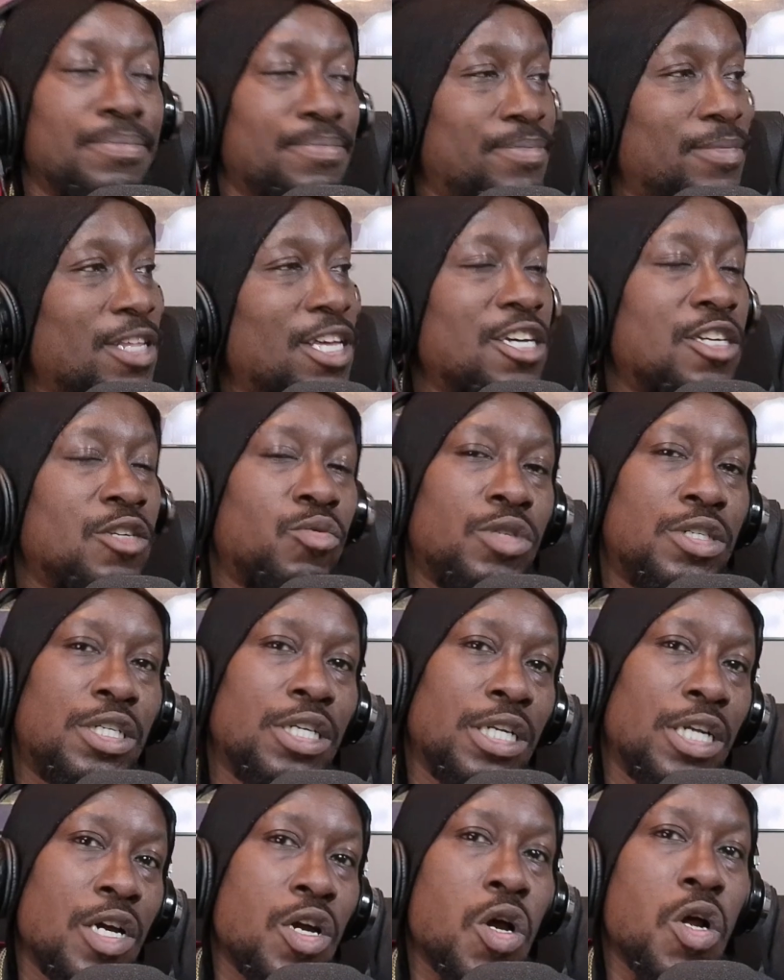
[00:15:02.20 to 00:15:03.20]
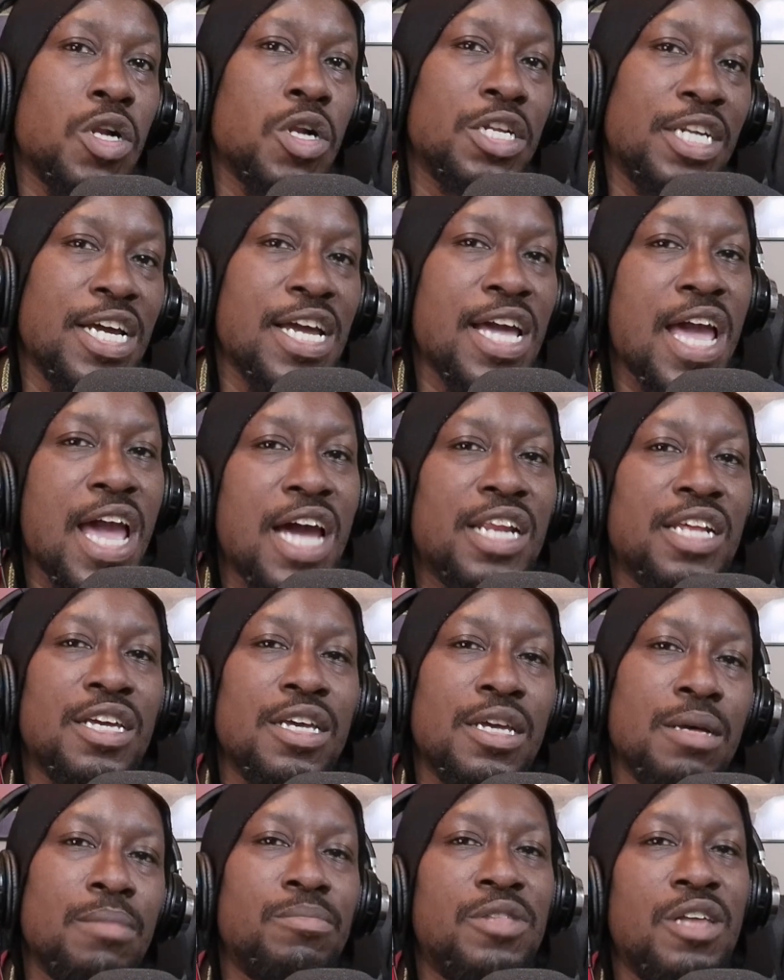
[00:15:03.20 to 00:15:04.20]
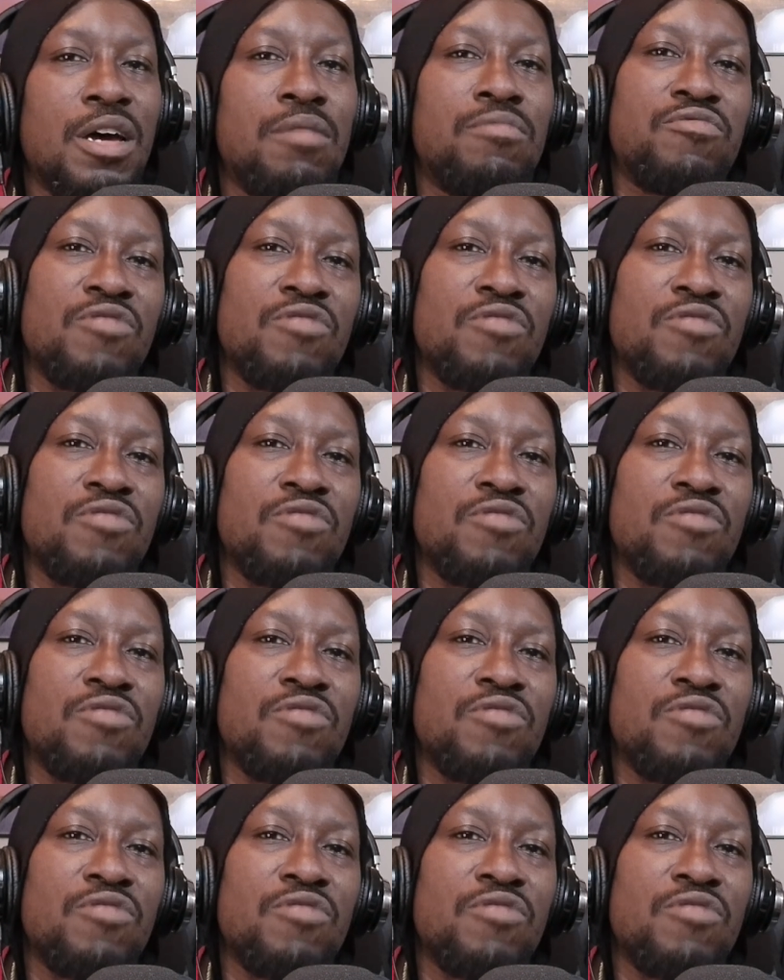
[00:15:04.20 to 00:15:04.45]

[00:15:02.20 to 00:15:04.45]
Because we seen it earlier, they had her hemmed up,